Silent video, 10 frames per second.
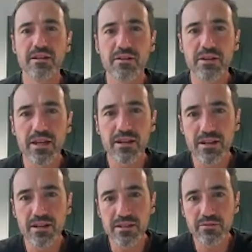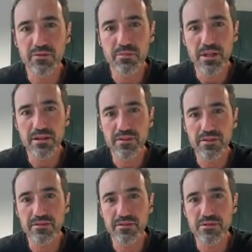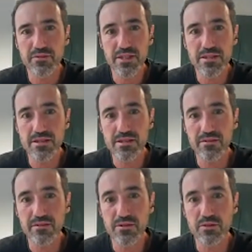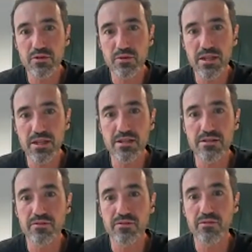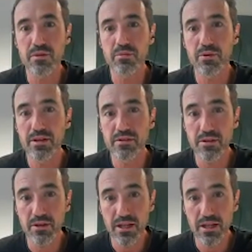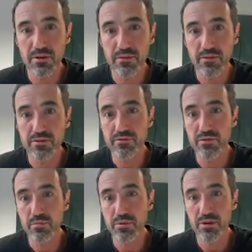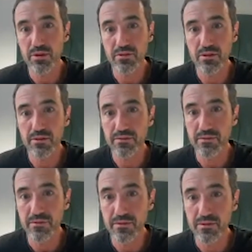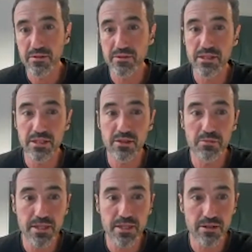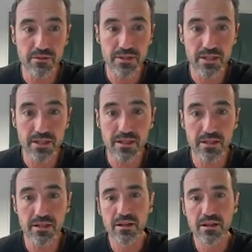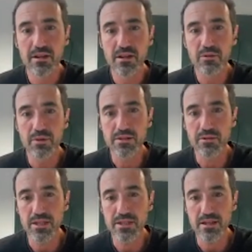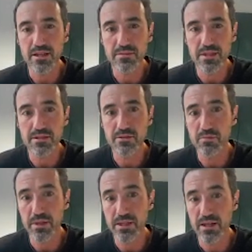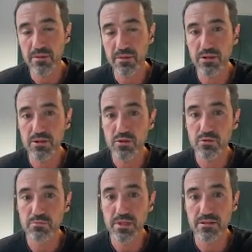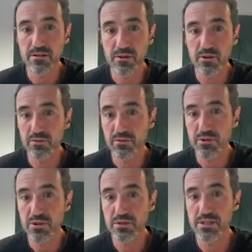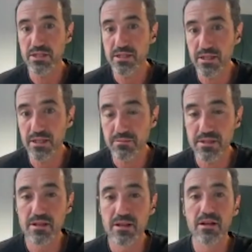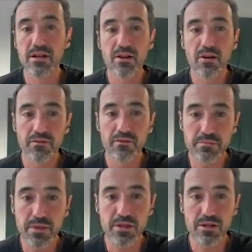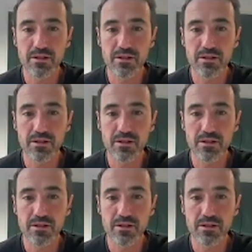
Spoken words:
Okay, and if you believe that the tree is a Cayley graph of the free product of d copies of that guy, we saw last time that the spectral measure should be the convolution d times of this measure.